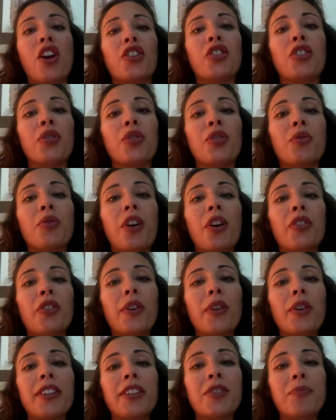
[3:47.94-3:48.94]
you are
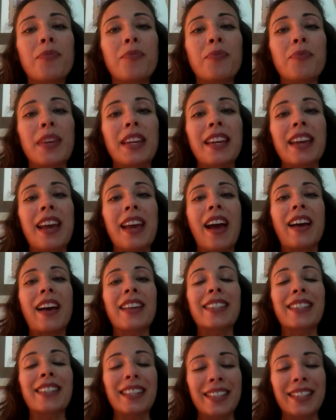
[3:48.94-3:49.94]
going to be
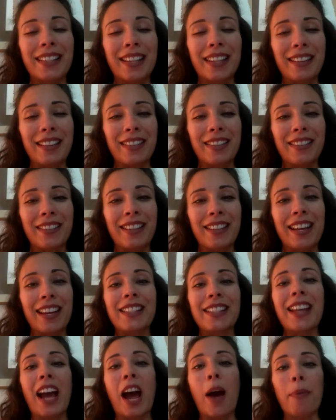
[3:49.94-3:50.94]
assisted
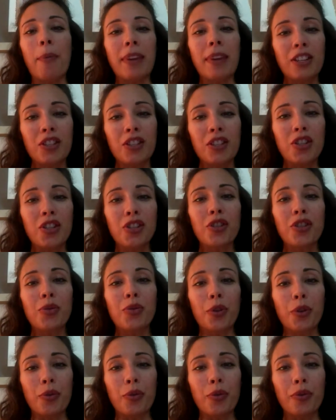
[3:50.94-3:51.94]
in tapping into your
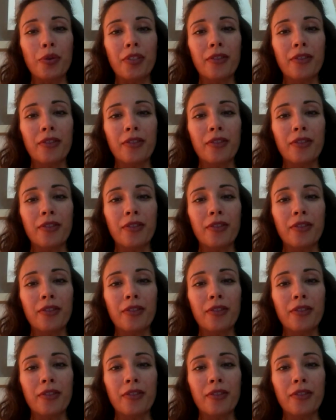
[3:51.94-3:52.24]
truth,